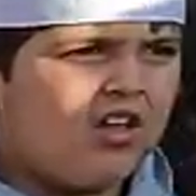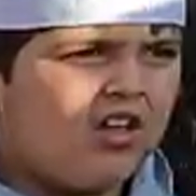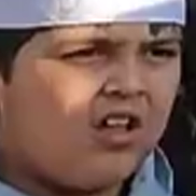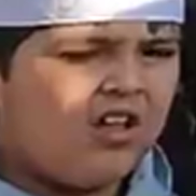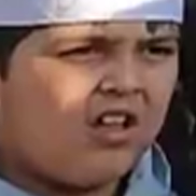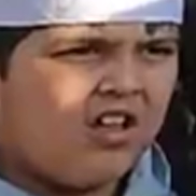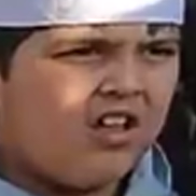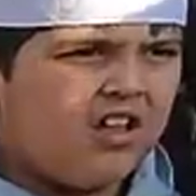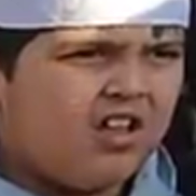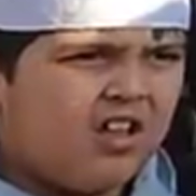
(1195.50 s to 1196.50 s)

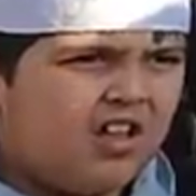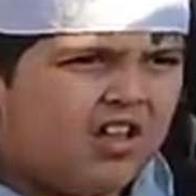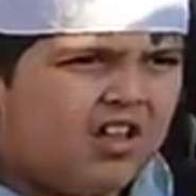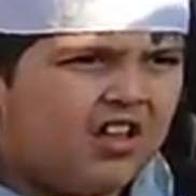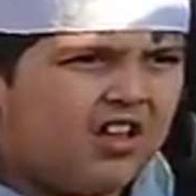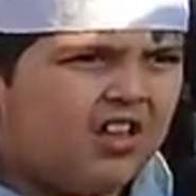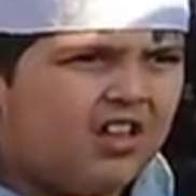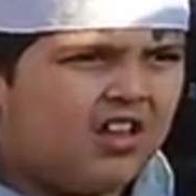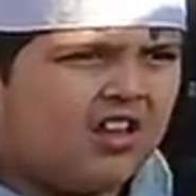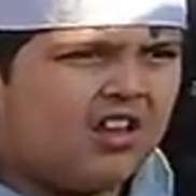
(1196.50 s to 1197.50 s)

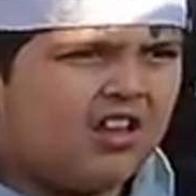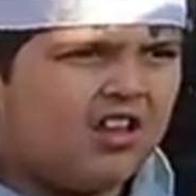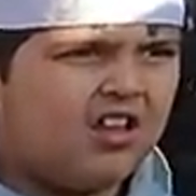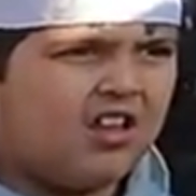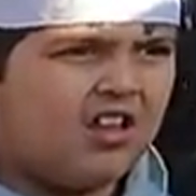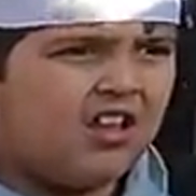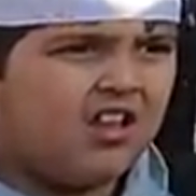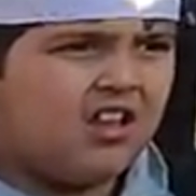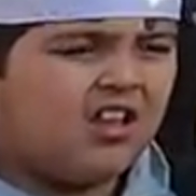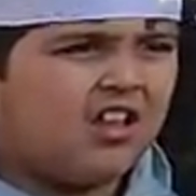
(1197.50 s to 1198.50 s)

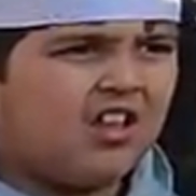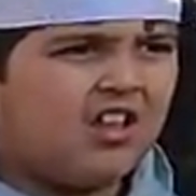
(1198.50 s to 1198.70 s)
This person isn't speaking.